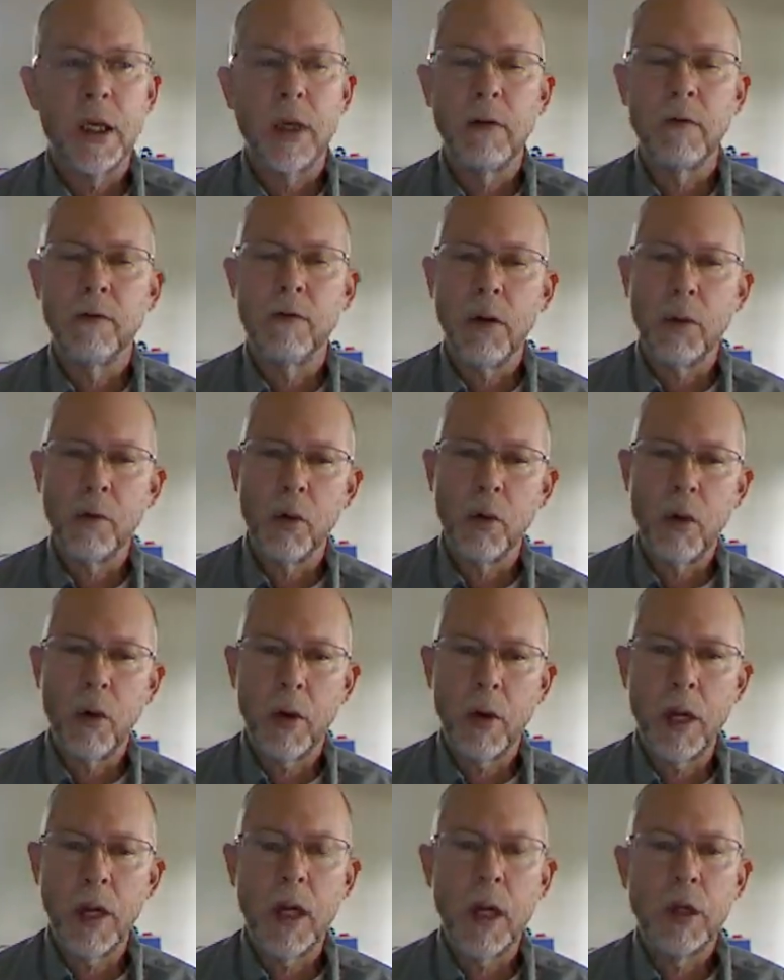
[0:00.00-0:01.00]
in
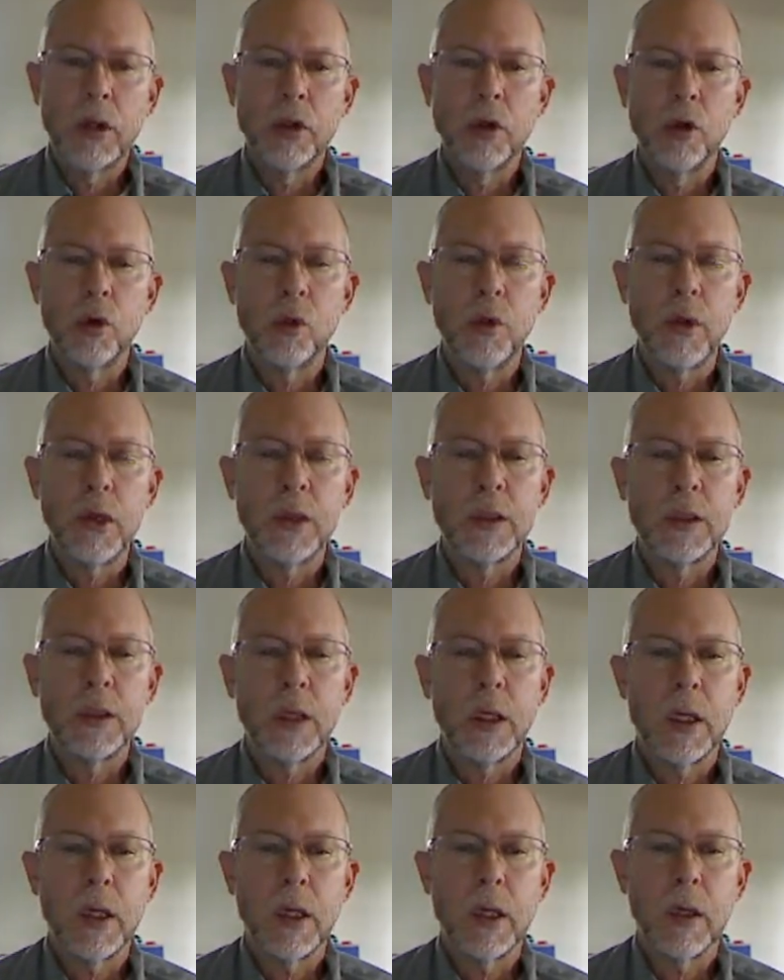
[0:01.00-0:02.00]
February, 2
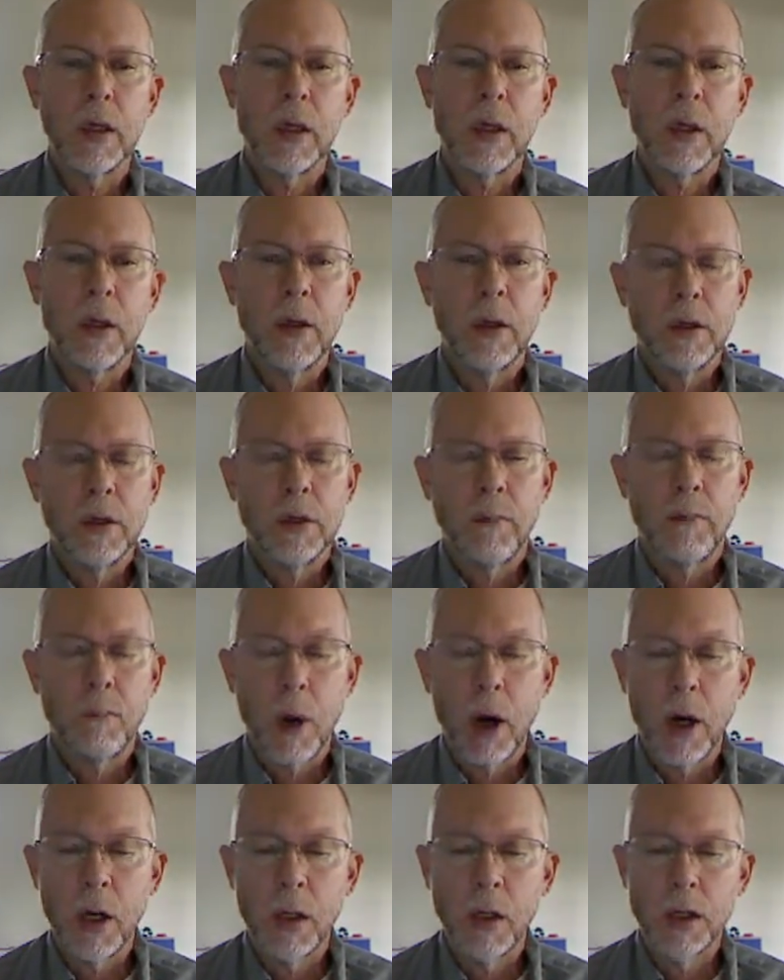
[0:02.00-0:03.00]
weeks in
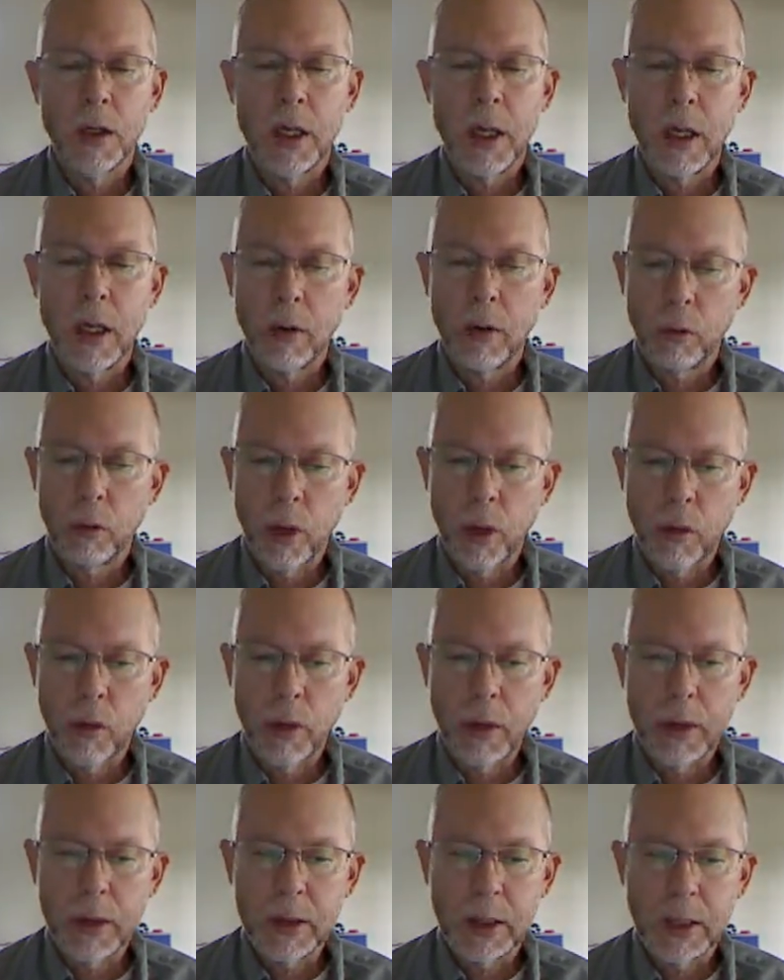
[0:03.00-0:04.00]
March, and 3
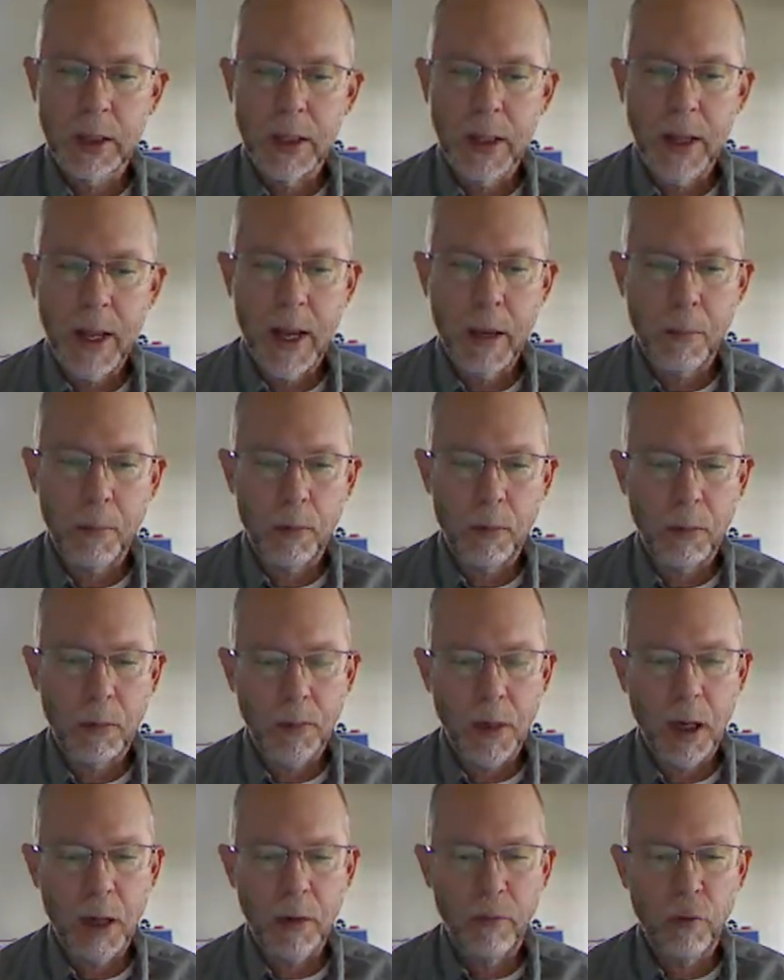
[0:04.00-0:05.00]
weeks in April.
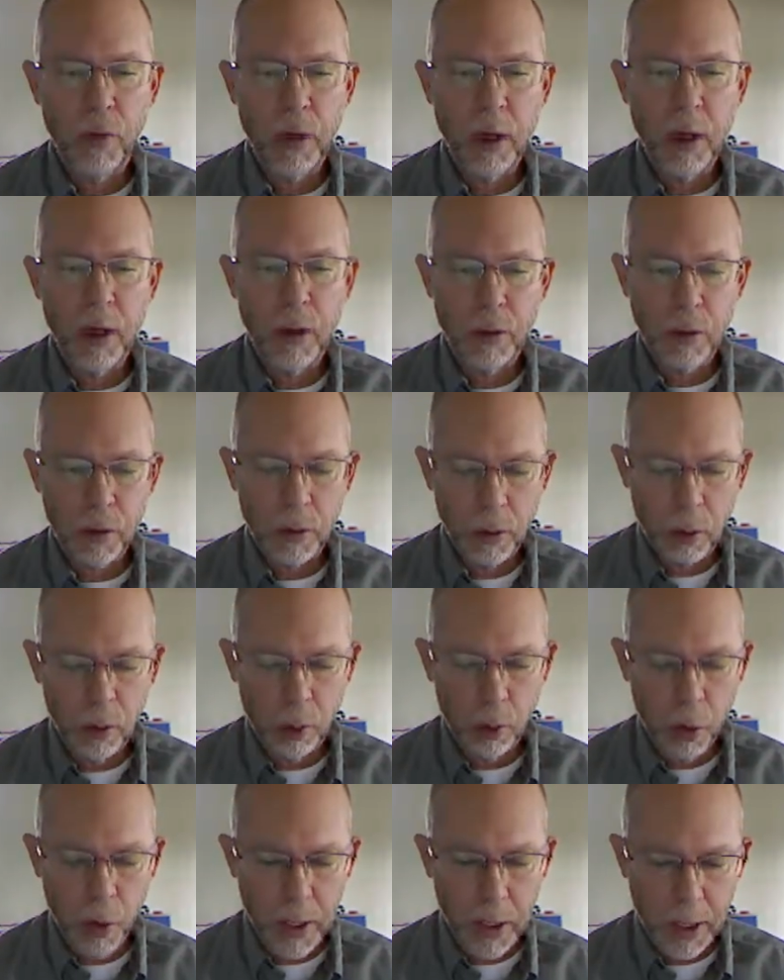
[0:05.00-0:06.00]
Every other
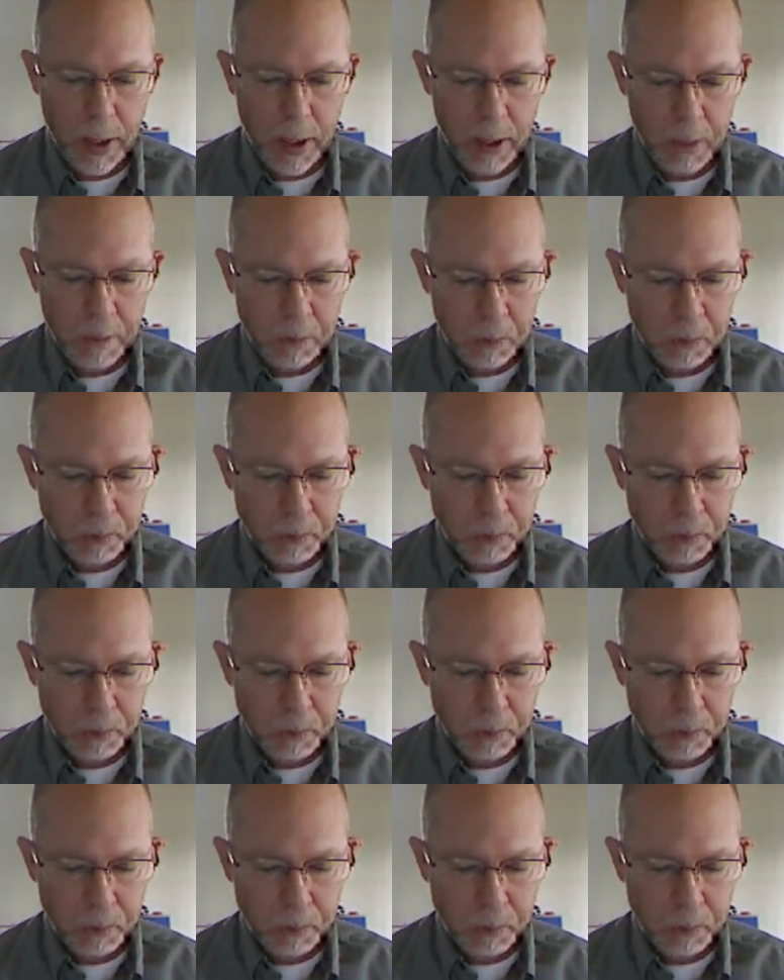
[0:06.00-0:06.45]
week.